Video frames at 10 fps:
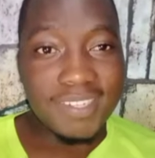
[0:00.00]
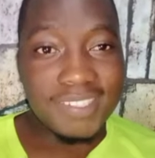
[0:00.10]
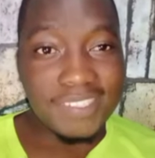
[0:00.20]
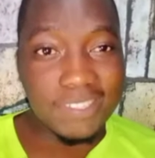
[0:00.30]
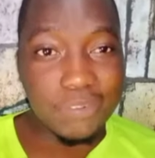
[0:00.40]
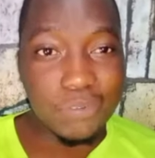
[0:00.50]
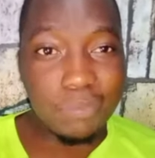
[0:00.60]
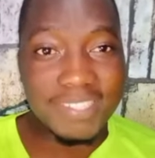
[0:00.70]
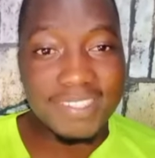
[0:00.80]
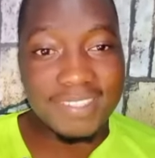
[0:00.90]
Lisandro
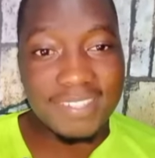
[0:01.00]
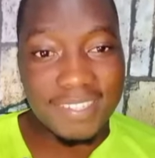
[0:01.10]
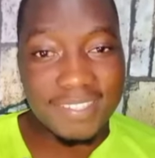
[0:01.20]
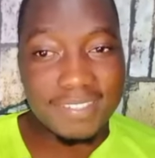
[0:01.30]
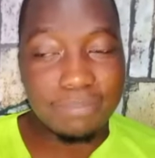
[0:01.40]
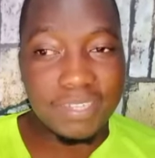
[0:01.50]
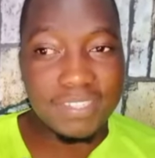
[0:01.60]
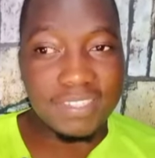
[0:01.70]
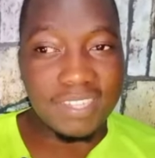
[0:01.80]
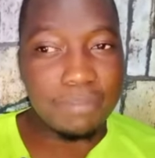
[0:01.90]
Martinez, but
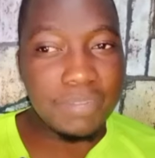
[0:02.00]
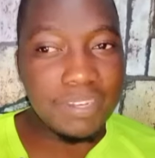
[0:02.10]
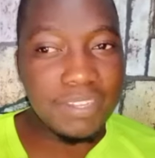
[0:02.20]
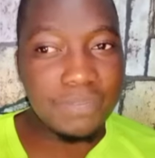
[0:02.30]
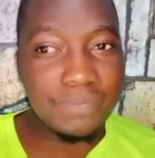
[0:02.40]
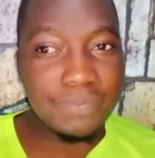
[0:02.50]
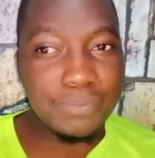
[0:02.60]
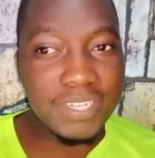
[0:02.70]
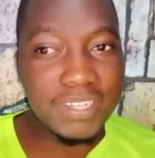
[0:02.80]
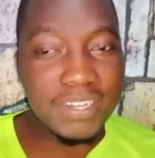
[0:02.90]
I believe
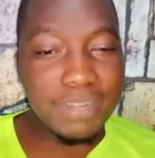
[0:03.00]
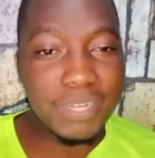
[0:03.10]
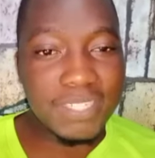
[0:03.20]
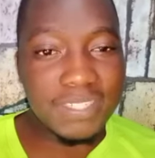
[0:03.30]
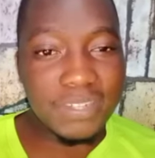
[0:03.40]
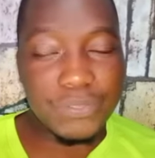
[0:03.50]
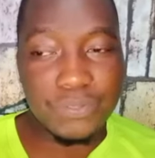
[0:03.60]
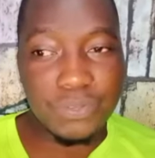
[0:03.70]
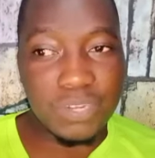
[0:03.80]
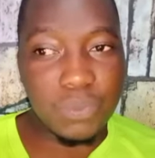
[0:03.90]
we need a partner who is
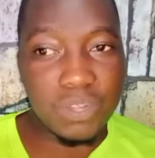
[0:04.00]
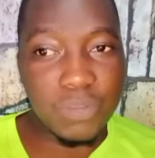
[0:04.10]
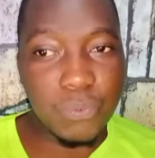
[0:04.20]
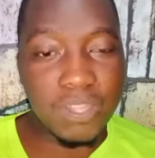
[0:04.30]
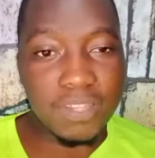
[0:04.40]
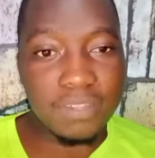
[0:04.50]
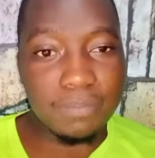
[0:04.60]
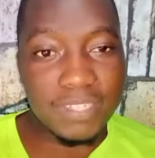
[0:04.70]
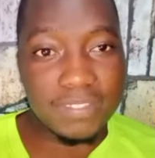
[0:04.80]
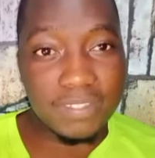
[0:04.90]
gonna work with
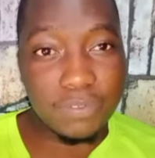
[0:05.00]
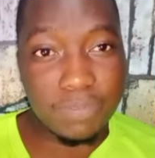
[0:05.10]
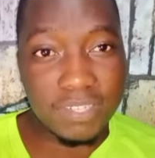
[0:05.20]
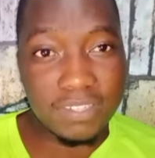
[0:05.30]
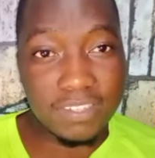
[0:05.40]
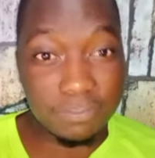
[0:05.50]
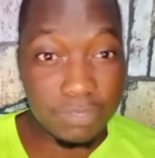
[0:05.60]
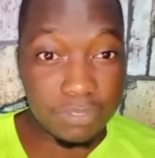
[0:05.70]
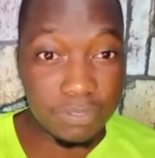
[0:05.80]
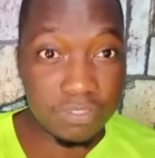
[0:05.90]
Lisandro Martinez
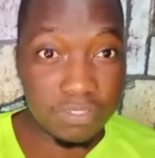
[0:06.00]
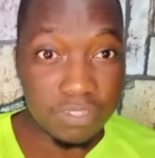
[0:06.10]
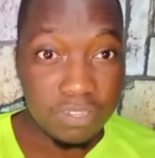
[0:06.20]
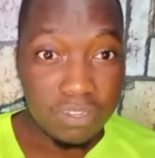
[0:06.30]
because